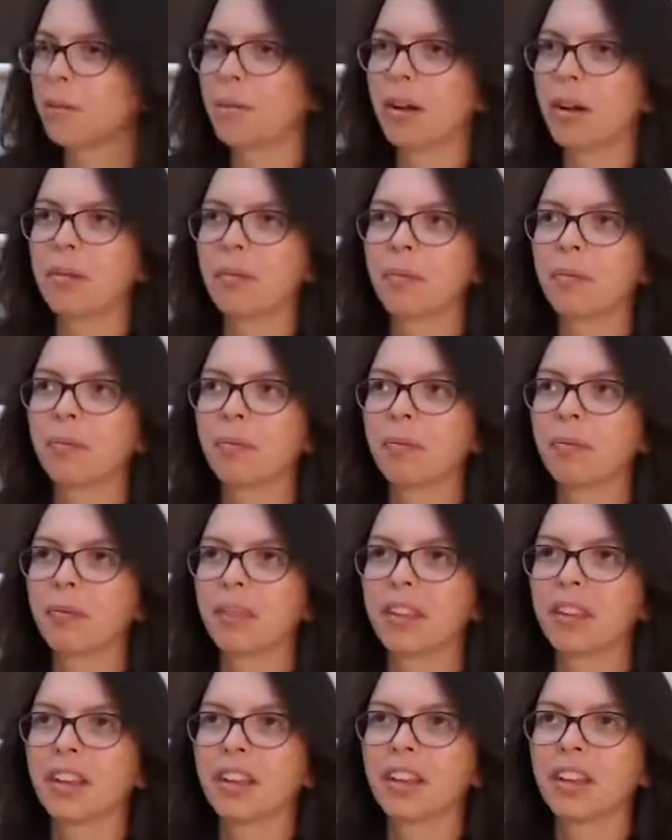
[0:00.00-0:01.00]

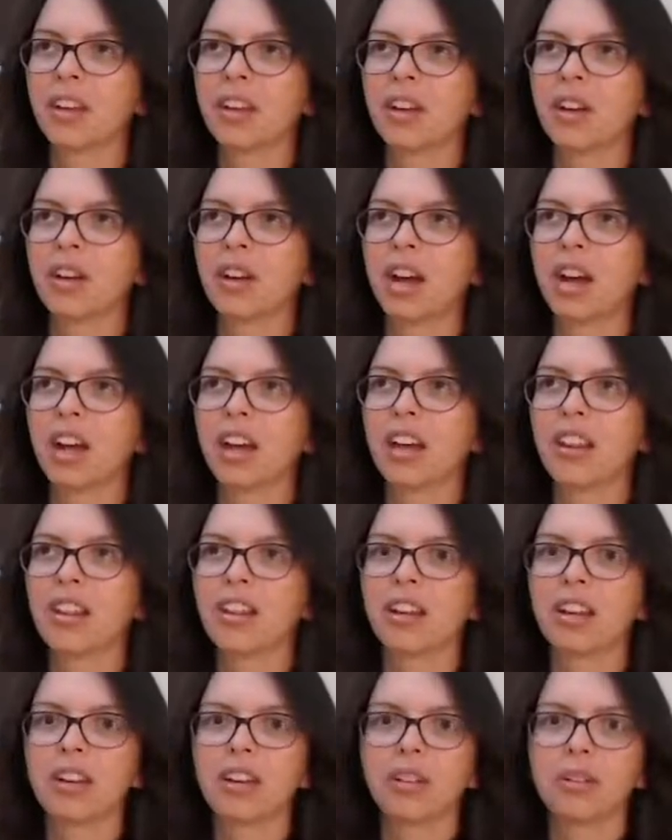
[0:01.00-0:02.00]
the
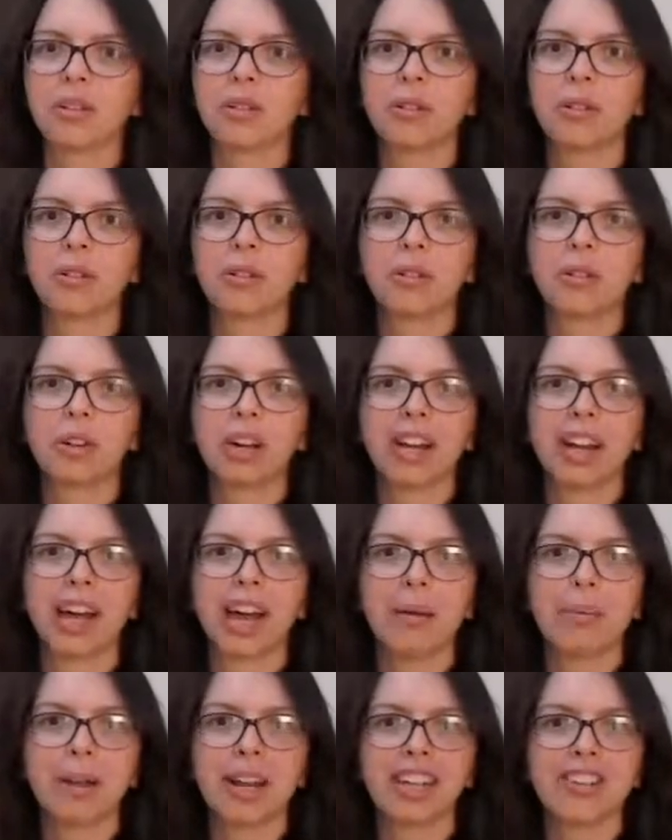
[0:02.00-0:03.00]
local kind of
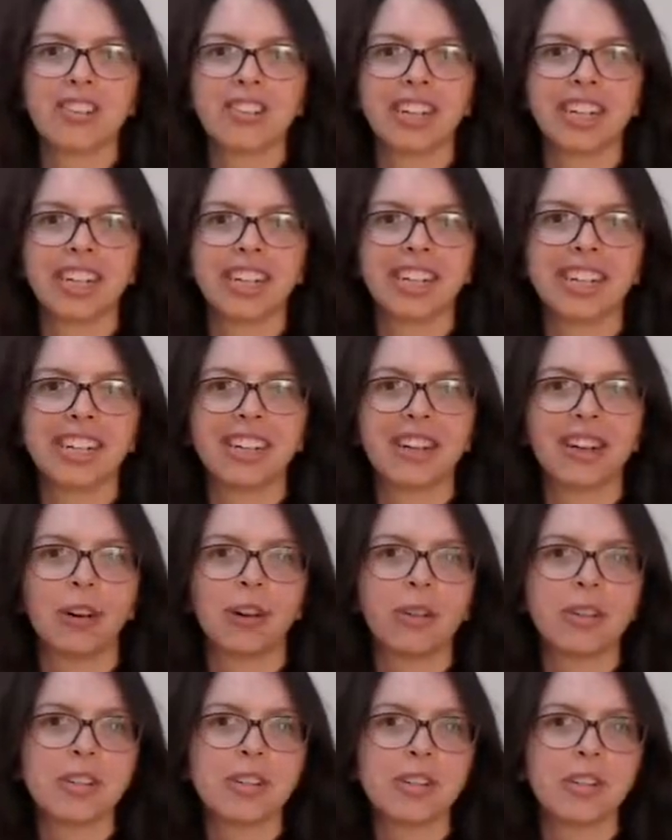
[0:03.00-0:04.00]
haberdashery
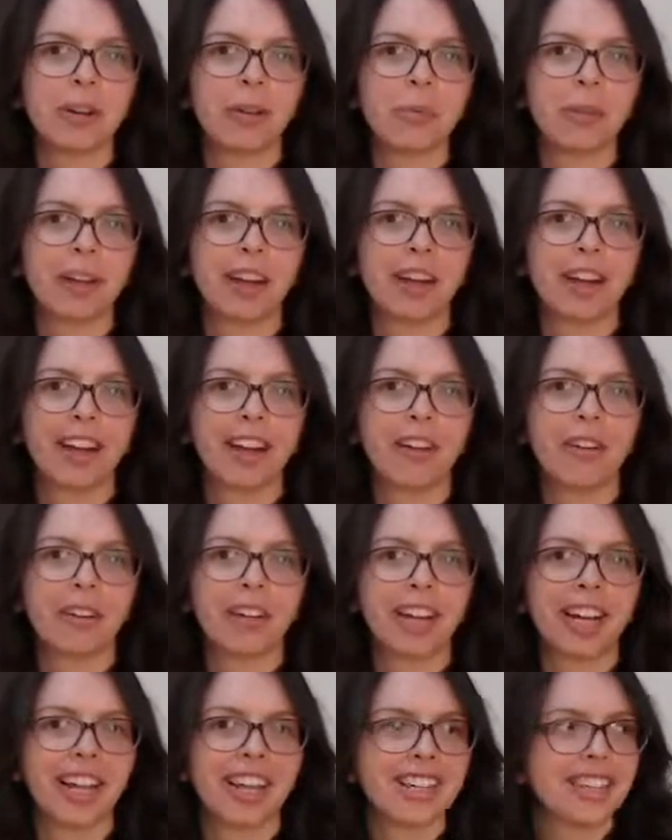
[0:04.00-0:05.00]
cloth shop on
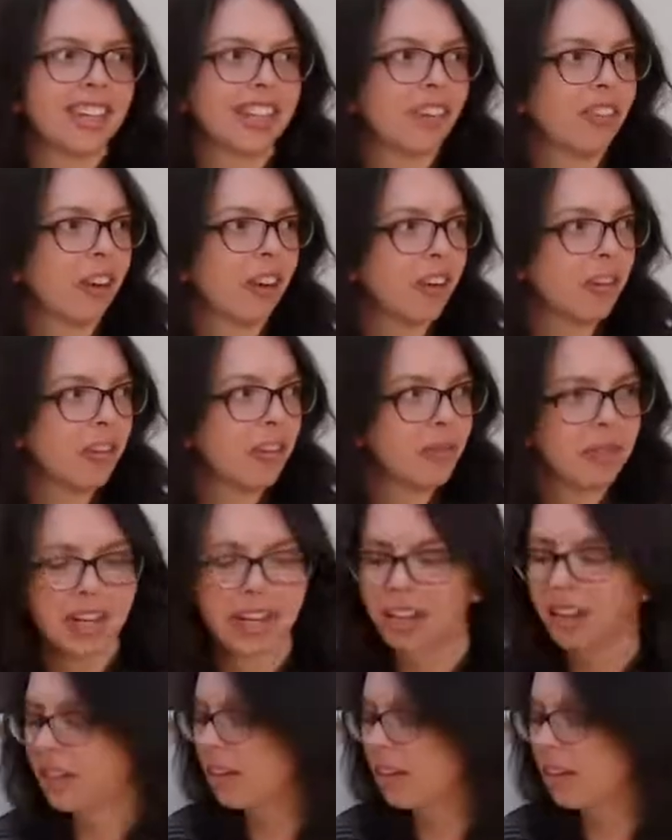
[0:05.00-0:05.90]
Atlantic Road, which I can